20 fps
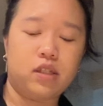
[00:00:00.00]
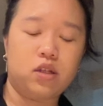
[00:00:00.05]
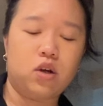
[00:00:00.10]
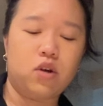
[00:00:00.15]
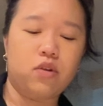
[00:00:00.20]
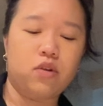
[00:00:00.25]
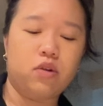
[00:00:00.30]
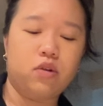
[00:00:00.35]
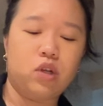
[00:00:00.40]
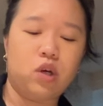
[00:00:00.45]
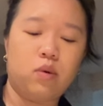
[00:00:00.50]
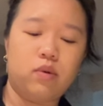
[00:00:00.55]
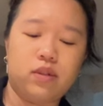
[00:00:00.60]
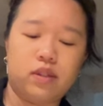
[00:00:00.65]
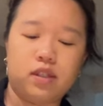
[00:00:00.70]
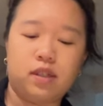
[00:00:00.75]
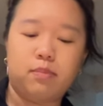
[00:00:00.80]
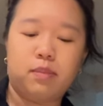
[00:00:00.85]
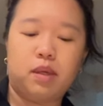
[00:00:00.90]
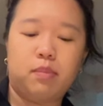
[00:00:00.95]
Although no one's
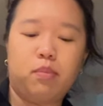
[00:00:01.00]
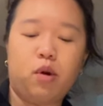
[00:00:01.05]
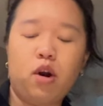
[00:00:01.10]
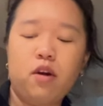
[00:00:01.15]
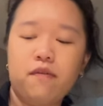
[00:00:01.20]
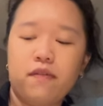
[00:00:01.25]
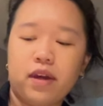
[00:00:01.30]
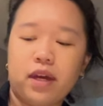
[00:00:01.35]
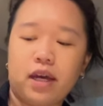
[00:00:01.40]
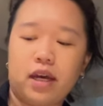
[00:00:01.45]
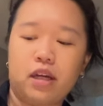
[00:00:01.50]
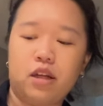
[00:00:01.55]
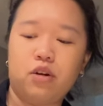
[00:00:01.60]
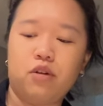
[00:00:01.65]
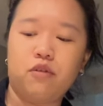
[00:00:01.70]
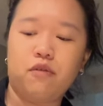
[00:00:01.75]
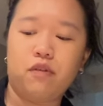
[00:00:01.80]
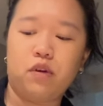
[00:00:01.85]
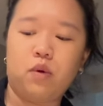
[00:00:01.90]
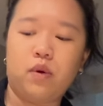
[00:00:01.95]
gonna be perfect at
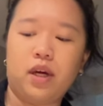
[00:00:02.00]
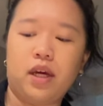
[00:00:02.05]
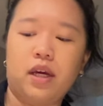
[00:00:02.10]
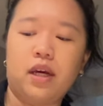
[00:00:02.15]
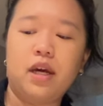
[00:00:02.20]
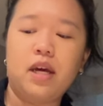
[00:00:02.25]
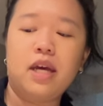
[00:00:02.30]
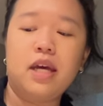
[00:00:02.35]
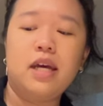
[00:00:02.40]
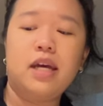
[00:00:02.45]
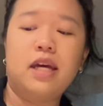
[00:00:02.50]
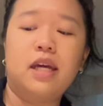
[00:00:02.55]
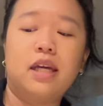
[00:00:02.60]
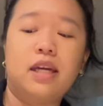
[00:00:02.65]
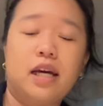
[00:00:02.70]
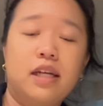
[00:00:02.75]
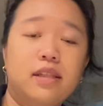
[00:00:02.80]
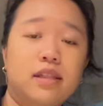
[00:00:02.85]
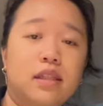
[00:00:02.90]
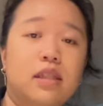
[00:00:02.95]
interviewing, it
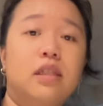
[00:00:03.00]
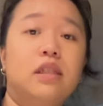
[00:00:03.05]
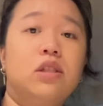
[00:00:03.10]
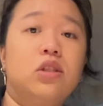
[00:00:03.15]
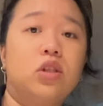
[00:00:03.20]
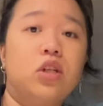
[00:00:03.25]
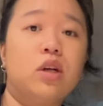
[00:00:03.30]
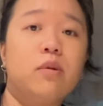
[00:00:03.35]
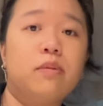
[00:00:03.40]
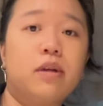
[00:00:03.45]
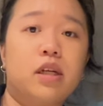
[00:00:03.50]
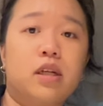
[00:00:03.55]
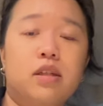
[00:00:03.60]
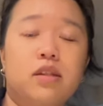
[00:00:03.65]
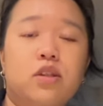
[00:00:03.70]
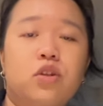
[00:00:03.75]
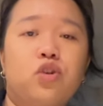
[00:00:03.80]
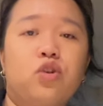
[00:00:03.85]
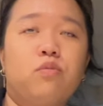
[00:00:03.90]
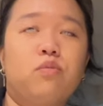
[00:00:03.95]
gets easier because
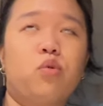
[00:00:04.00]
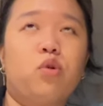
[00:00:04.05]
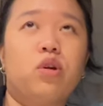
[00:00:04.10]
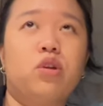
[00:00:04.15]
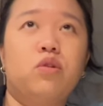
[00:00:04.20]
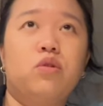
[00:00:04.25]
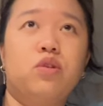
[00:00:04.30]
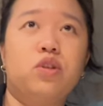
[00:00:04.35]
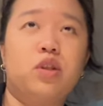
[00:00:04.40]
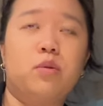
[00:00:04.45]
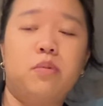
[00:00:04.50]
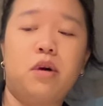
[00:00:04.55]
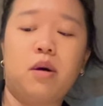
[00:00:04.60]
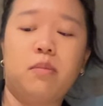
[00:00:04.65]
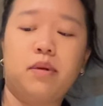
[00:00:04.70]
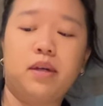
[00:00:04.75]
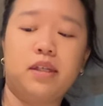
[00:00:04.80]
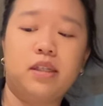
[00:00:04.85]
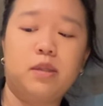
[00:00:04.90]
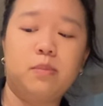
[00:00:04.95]
then you're more used to
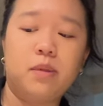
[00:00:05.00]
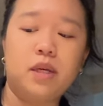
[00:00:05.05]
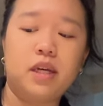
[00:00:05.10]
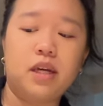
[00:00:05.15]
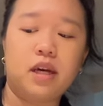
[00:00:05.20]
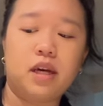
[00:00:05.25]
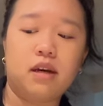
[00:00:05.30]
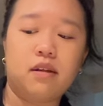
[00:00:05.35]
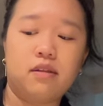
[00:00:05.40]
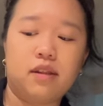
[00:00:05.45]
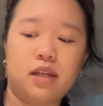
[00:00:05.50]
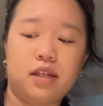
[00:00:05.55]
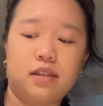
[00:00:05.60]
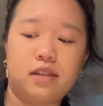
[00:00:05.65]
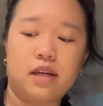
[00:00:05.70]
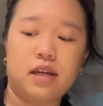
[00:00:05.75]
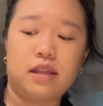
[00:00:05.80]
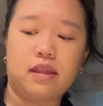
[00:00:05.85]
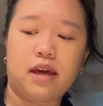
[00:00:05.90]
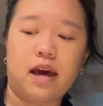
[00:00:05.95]
public speaking and things
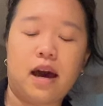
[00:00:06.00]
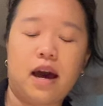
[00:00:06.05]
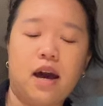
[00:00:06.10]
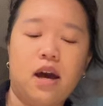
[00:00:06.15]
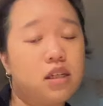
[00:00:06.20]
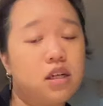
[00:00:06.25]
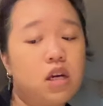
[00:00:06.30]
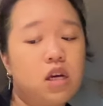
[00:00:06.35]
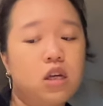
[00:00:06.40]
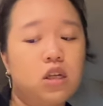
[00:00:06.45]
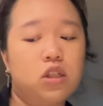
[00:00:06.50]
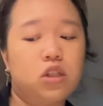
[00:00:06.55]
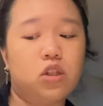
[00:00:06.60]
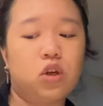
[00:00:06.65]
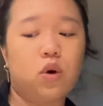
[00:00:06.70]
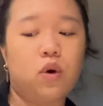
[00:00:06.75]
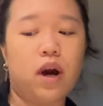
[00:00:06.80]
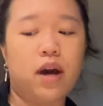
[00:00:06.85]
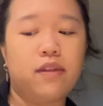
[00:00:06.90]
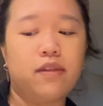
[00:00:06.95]
like that.
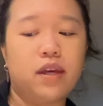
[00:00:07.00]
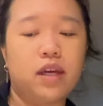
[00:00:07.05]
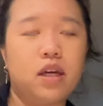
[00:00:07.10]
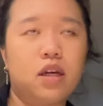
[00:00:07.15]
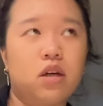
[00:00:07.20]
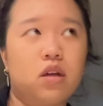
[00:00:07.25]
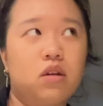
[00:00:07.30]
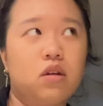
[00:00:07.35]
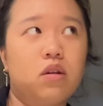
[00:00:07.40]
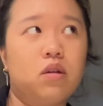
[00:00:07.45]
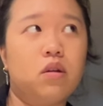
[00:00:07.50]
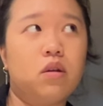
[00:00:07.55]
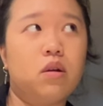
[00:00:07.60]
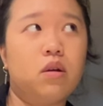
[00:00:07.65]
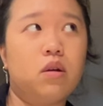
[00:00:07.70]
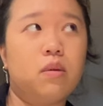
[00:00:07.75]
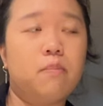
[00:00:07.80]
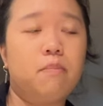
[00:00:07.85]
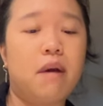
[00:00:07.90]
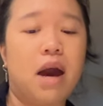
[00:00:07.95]
So I think
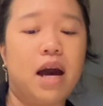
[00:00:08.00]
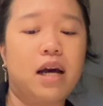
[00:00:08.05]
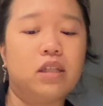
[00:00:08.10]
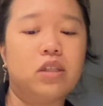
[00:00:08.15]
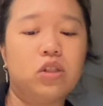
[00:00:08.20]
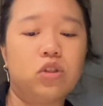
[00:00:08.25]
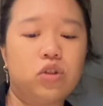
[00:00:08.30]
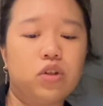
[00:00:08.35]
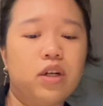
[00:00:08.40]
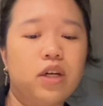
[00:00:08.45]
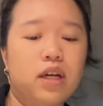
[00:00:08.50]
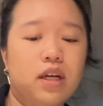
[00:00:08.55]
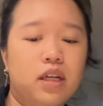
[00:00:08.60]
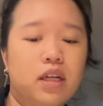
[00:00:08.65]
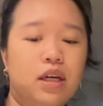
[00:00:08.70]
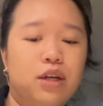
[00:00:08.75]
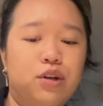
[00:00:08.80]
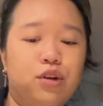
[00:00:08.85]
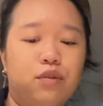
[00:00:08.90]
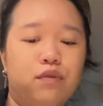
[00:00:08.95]
mastering an
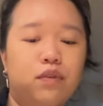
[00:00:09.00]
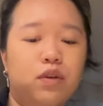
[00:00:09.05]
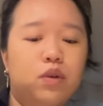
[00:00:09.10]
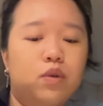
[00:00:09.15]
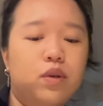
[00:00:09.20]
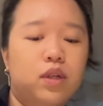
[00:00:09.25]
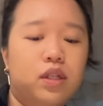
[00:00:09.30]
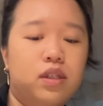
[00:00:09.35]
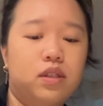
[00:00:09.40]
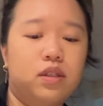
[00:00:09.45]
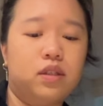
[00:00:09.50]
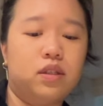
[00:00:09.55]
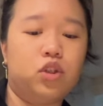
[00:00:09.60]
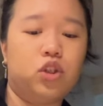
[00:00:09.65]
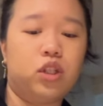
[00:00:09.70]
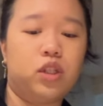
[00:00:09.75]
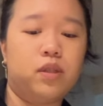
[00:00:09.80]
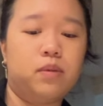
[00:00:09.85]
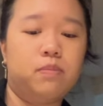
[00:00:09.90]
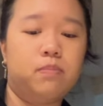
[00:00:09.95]
interview is
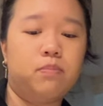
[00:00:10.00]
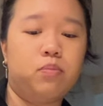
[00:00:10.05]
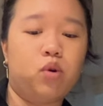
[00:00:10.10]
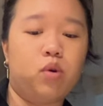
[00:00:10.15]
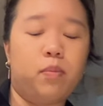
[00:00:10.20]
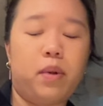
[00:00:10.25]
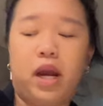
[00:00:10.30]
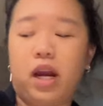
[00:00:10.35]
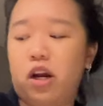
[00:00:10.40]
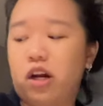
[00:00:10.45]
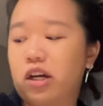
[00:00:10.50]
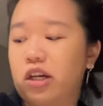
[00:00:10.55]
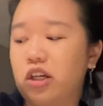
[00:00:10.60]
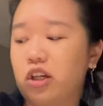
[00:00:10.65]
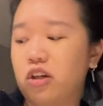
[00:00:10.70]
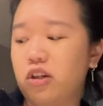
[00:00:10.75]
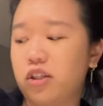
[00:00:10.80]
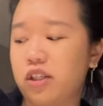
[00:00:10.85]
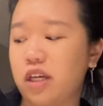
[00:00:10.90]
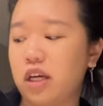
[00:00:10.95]
just preparing
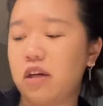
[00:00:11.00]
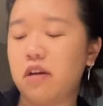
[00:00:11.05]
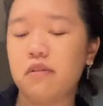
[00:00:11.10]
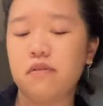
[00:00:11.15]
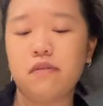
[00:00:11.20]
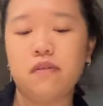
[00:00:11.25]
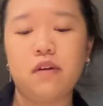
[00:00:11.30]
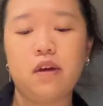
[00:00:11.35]
yourself.